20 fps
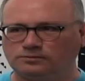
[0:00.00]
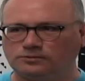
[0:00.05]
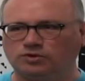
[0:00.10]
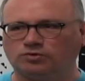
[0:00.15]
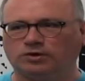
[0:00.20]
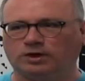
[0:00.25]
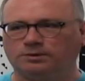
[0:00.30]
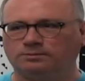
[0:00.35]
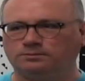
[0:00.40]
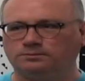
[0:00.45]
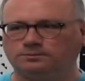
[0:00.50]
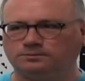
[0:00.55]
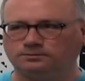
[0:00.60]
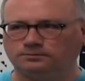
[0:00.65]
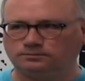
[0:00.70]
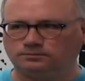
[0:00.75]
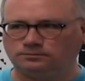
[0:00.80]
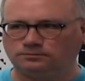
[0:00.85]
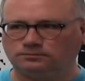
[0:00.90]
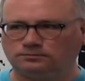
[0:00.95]
if they are
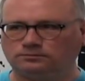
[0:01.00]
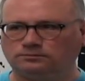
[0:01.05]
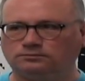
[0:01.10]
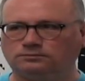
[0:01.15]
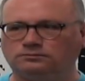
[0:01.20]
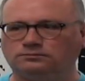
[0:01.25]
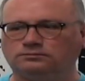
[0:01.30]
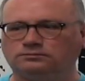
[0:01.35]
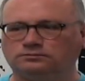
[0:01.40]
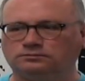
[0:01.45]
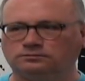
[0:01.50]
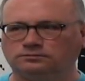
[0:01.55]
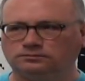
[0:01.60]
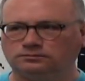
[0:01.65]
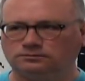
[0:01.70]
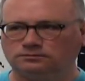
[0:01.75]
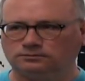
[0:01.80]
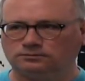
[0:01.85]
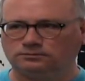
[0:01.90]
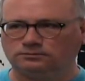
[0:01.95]
offering a
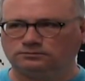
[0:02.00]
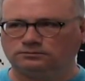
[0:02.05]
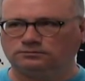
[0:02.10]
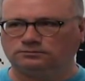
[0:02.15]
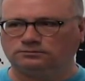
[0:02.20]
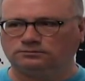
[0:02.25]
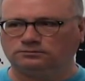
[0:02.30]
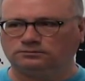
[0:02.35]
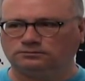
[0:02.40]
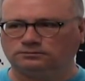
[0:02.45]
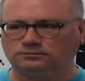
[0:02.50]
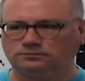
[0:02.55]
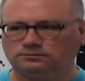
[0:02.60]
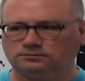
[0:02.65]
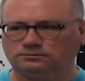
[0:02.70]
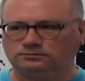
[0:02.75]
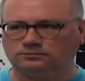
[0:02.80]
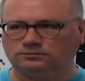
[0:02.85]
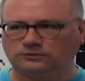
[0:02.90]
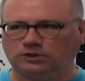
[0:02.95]
separate leasing option.
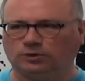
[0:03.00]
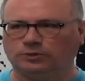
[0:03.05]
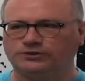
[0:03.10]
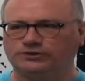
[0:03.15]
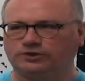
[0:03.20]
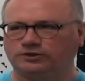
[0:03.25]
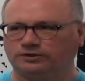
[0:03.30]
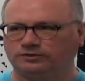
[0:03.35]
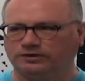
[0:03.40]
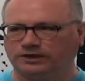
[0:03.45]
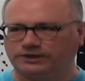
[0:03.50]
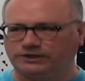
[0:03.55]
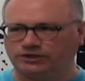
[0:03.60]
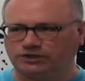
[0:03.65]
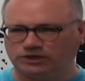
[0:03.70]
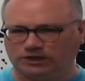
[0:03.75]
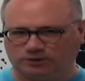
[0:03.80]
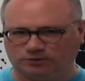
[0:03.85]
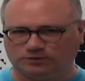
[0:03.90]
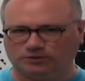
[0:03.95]
Always good advice.
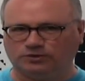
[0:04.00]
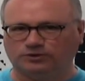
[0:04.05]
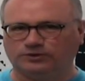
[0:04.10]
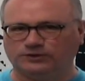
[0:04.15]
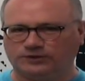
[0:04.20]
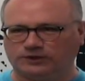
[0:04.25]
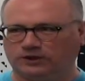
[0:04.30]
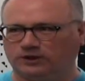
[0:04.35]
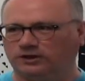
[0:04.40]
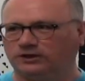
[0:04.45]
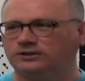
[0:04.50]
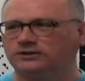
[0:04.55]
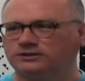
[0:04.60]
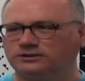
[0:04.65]
Check with your installer.